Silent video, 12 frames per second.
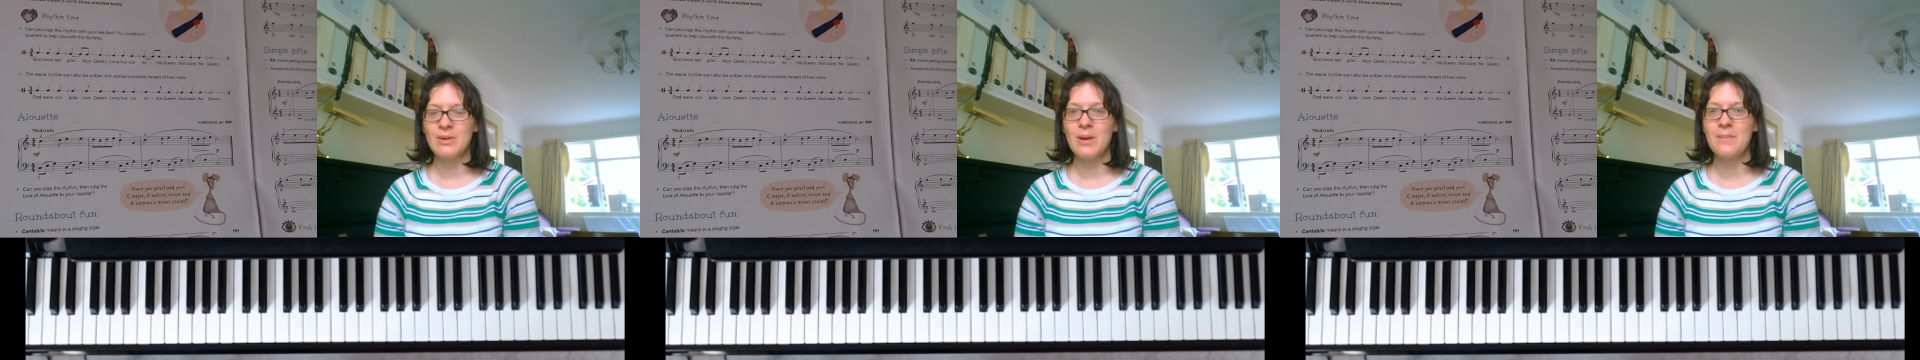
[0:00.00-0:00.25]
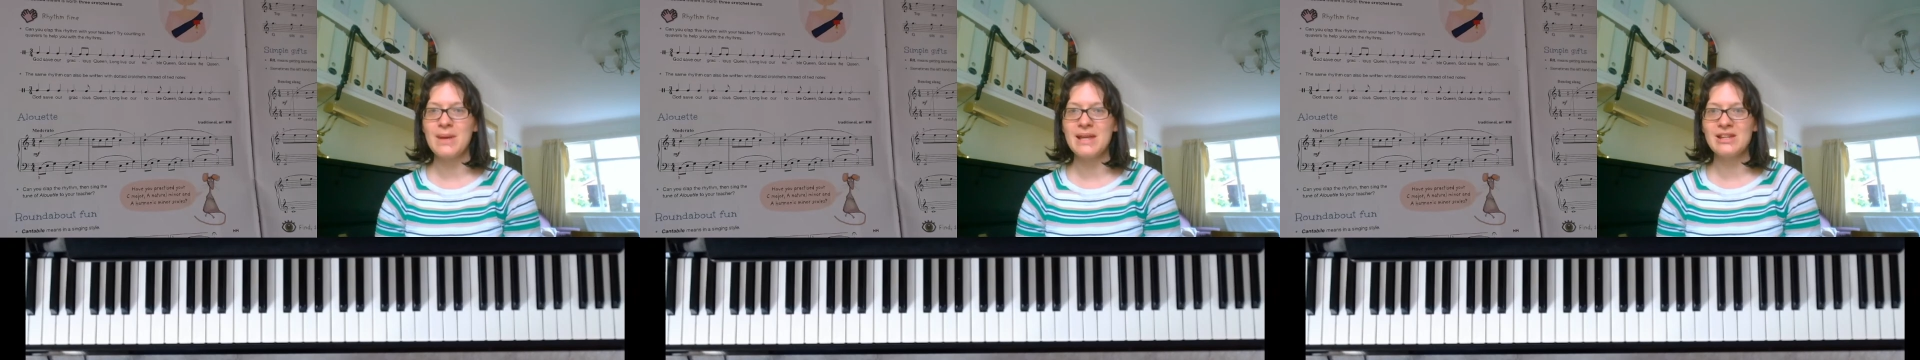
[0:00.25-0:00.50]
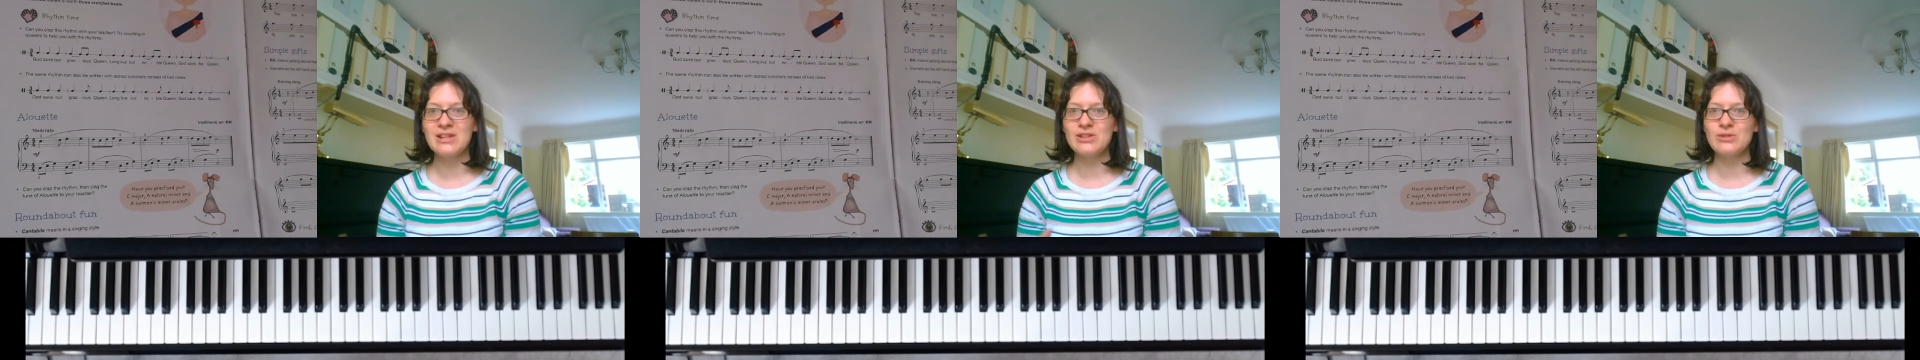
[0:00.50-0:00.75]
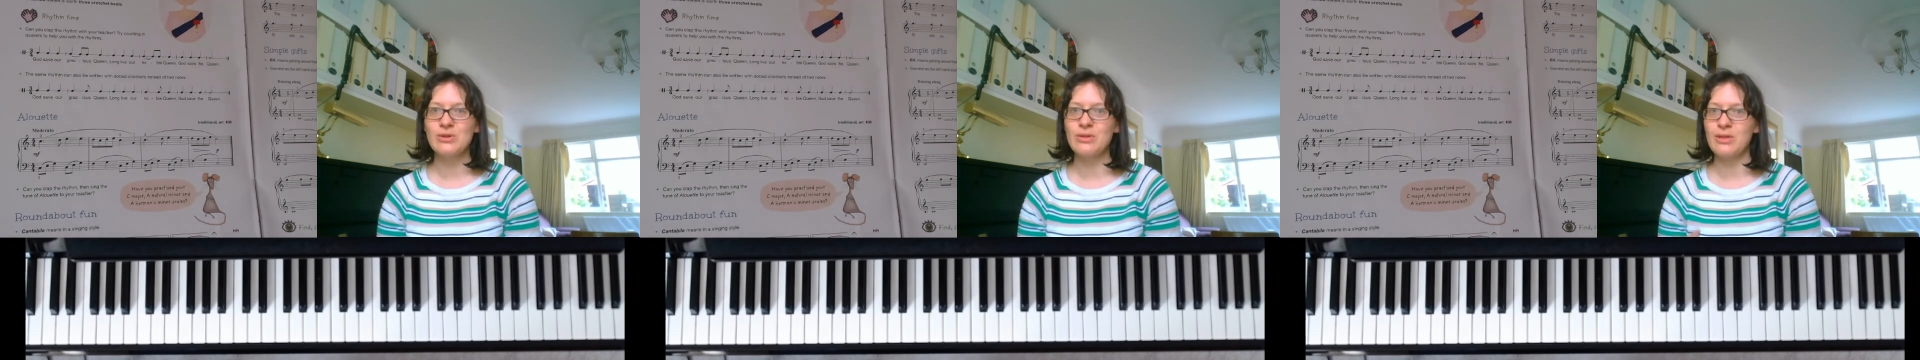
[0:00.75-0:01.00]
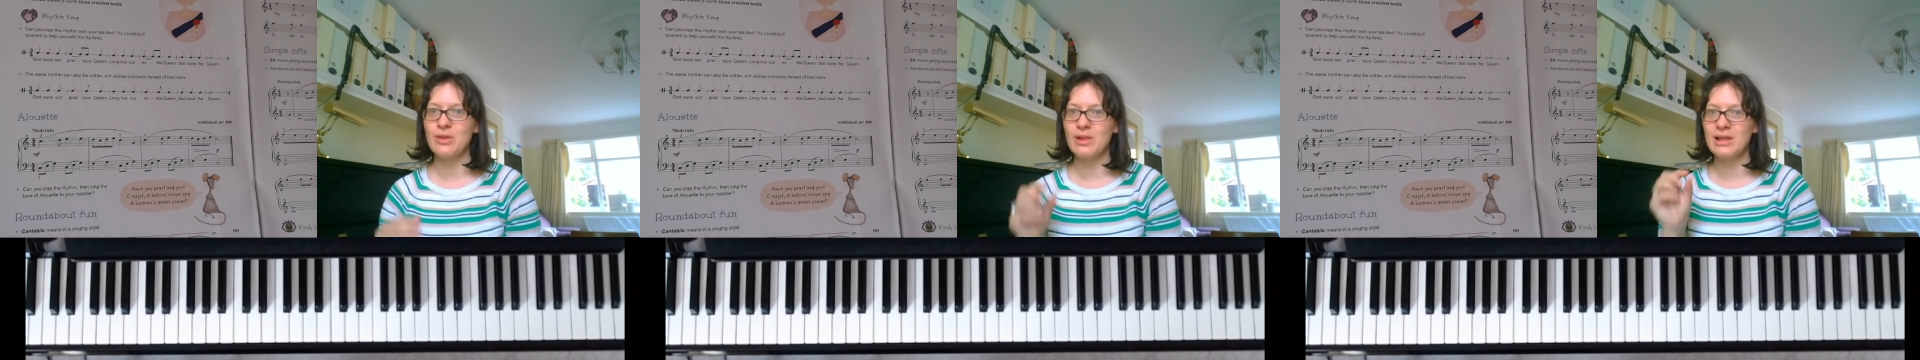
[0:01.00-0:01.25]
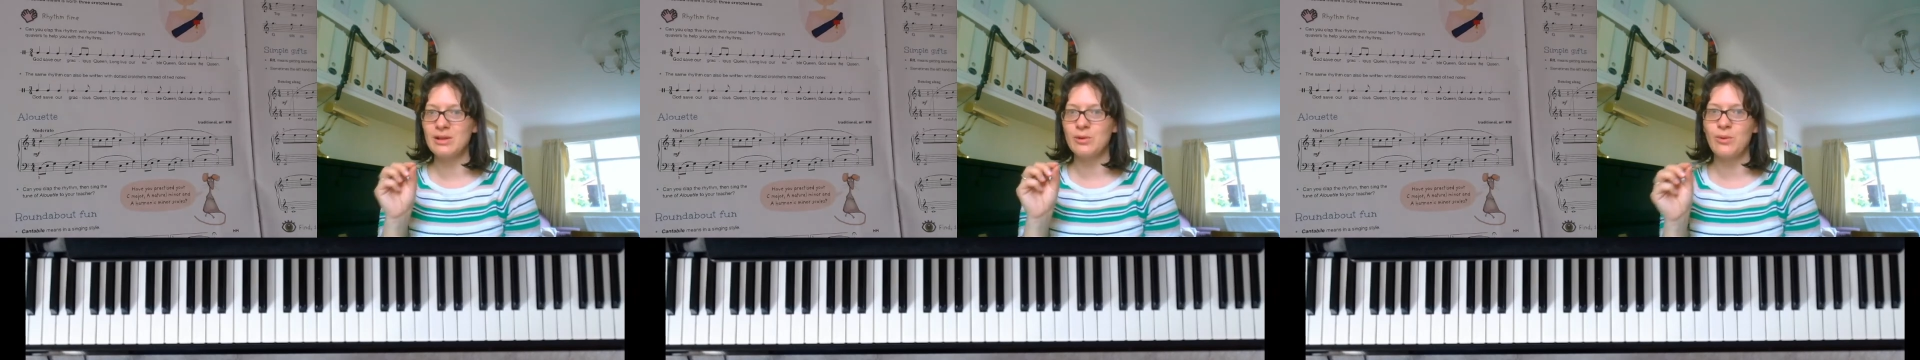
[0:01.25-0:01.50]
making sure that the
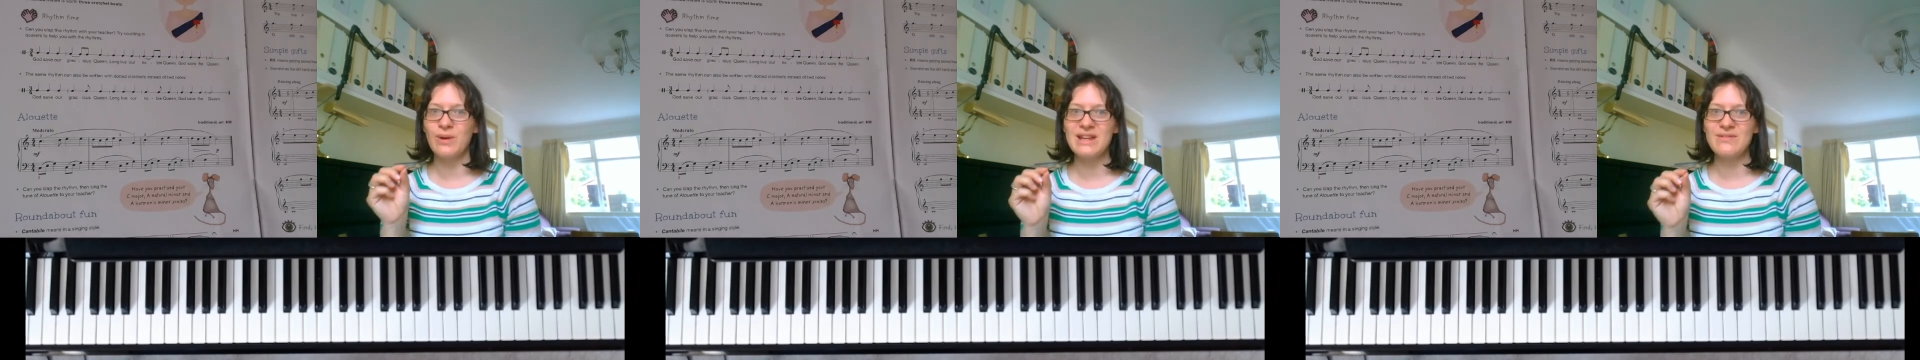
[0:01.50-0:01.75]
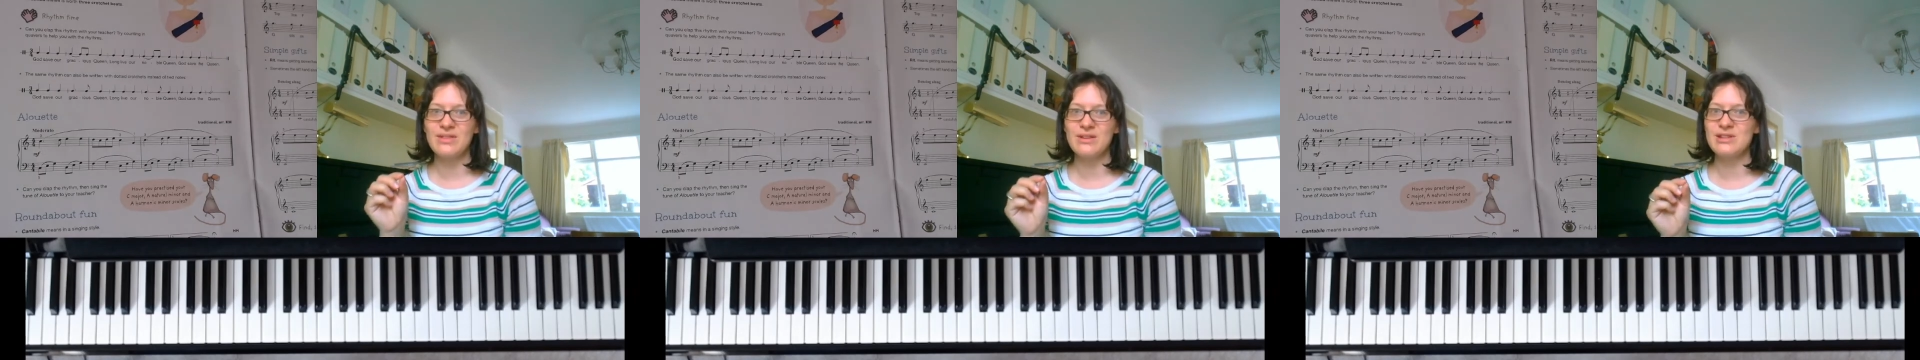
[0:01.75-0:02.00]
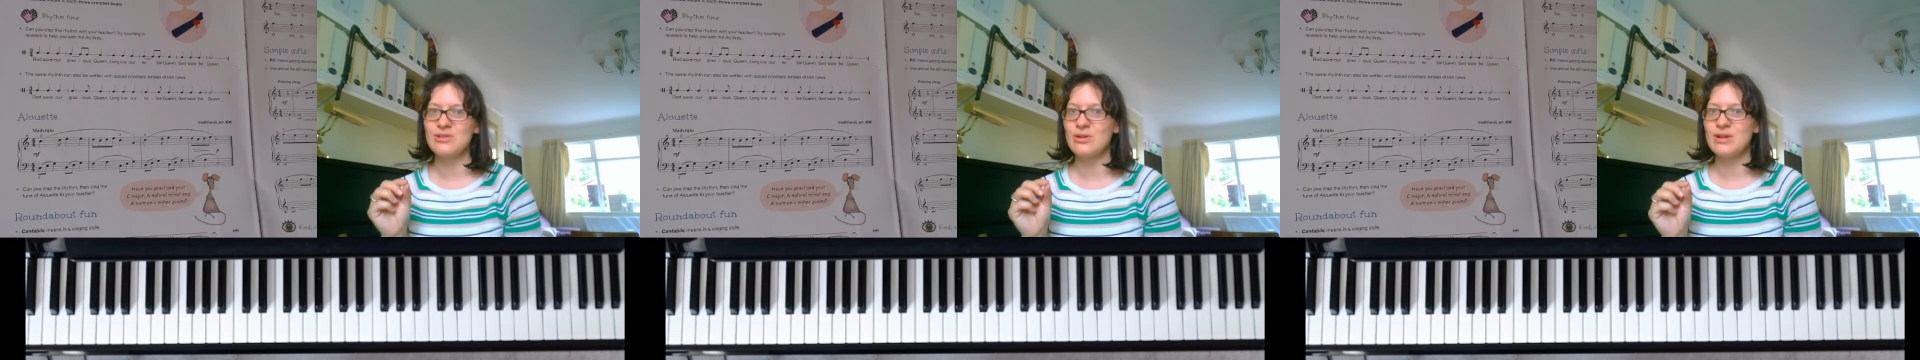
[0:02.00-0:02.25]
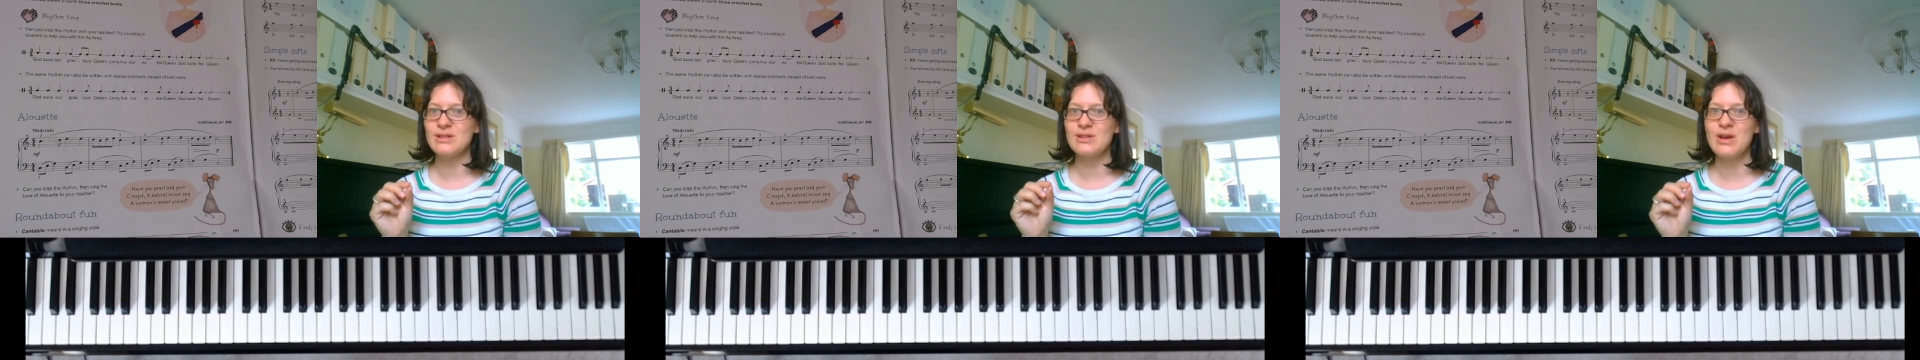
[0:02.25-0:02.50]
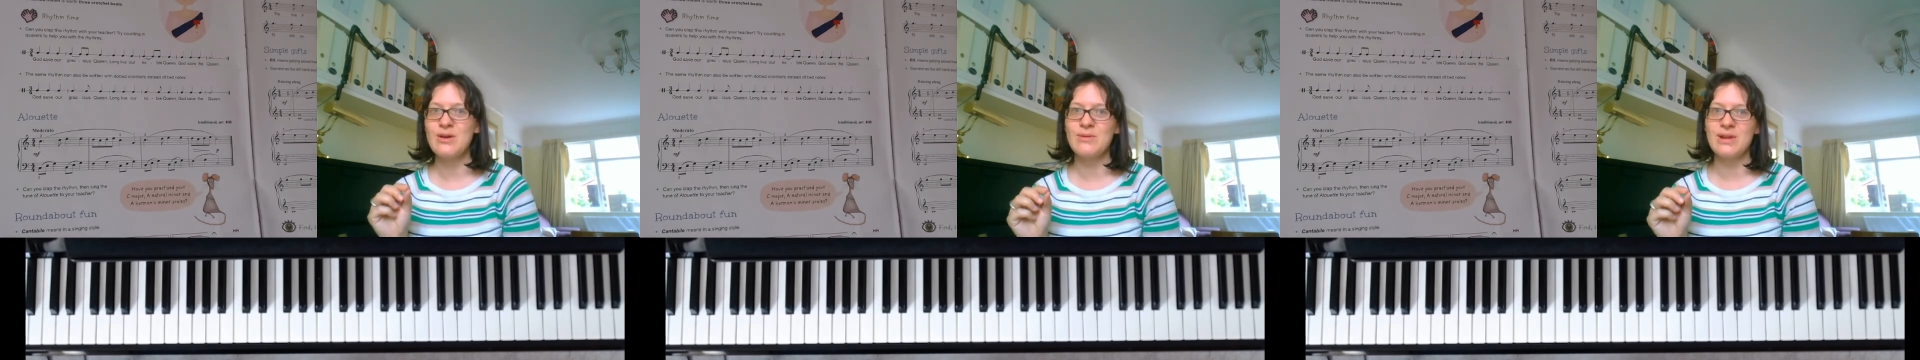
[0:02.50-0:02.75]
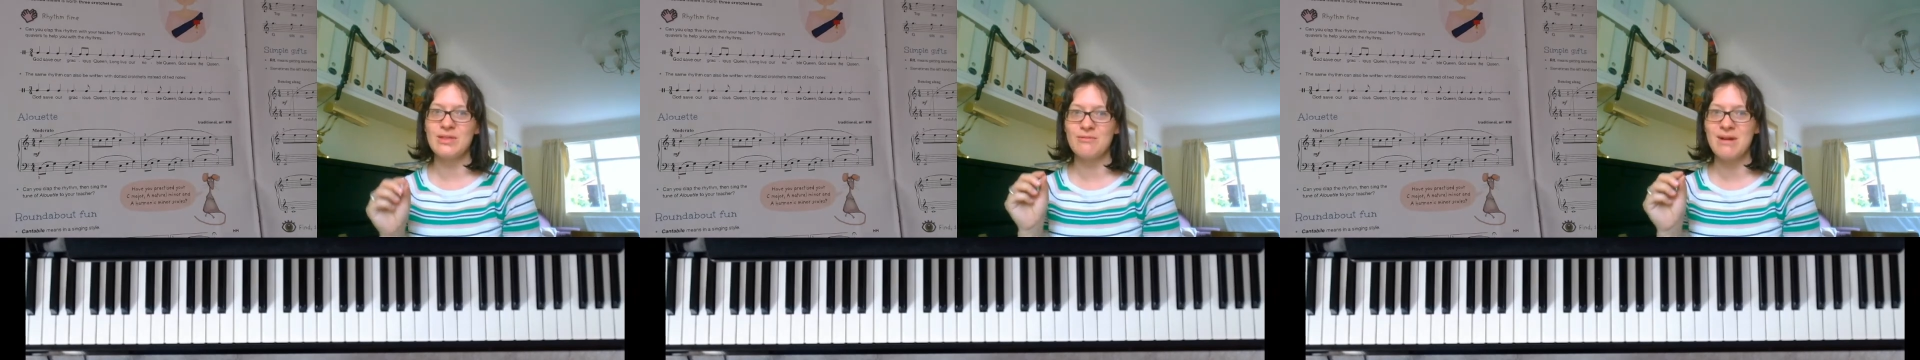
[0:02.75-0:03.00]
little quaver that is on its
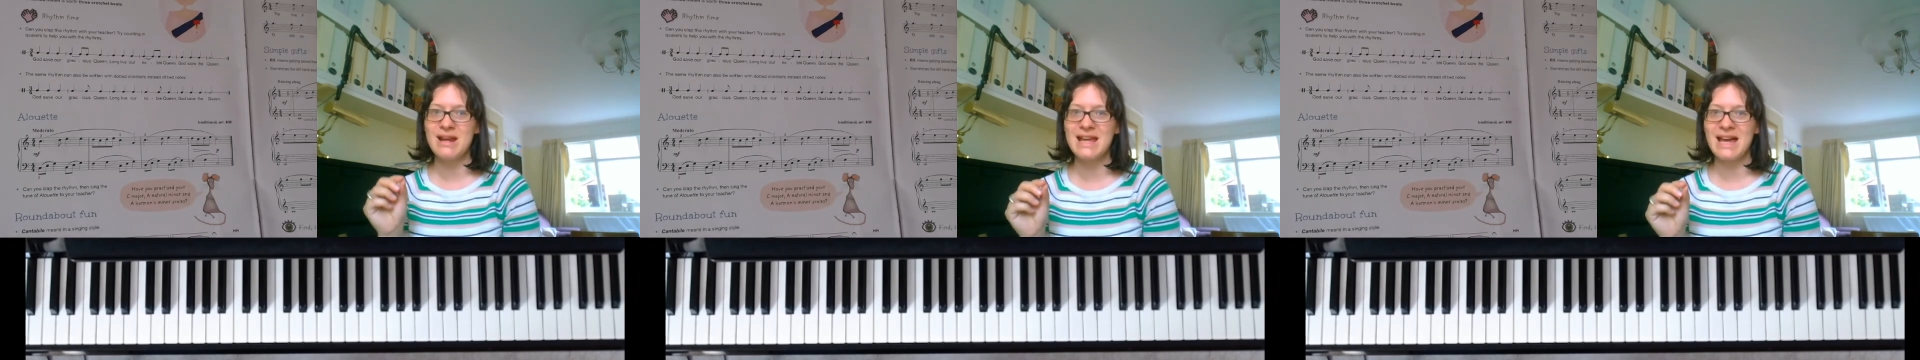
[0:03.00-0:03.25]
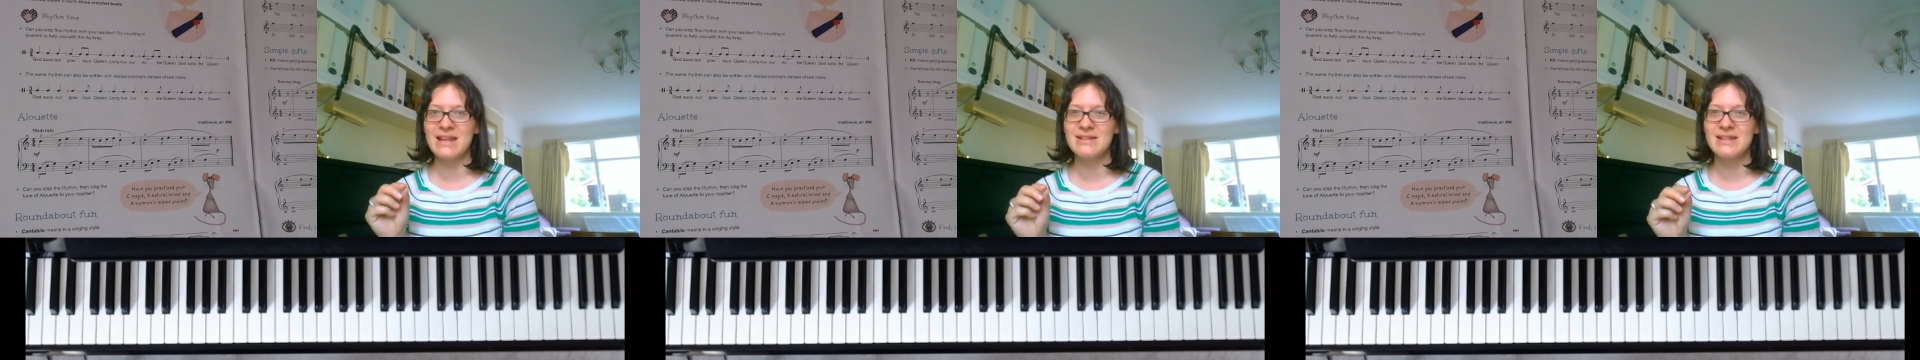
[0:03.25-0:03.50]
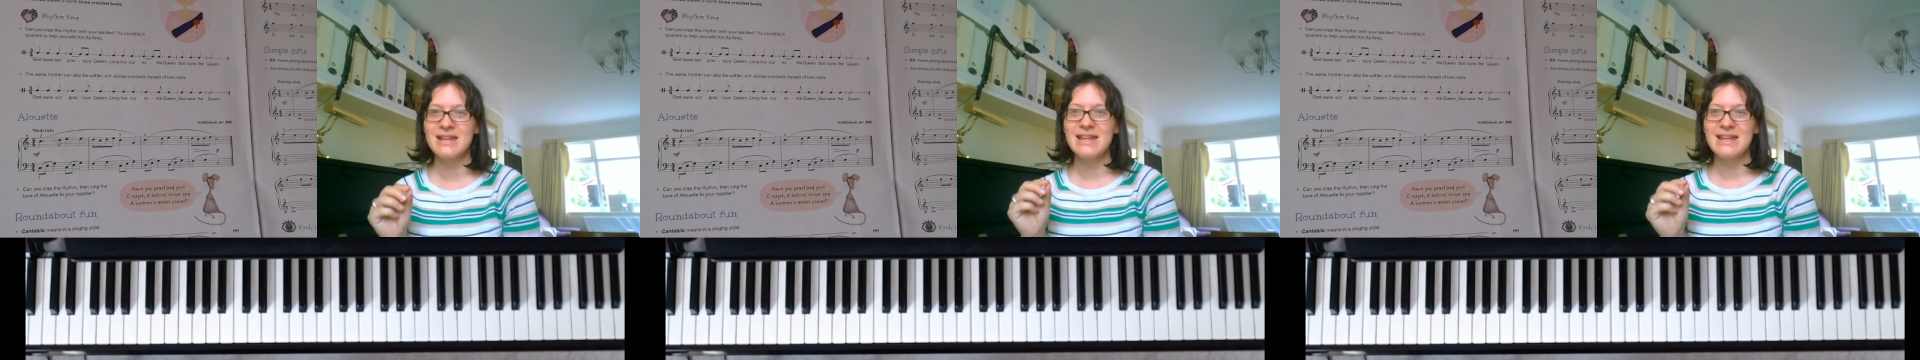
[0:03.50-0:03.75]
own in the right hand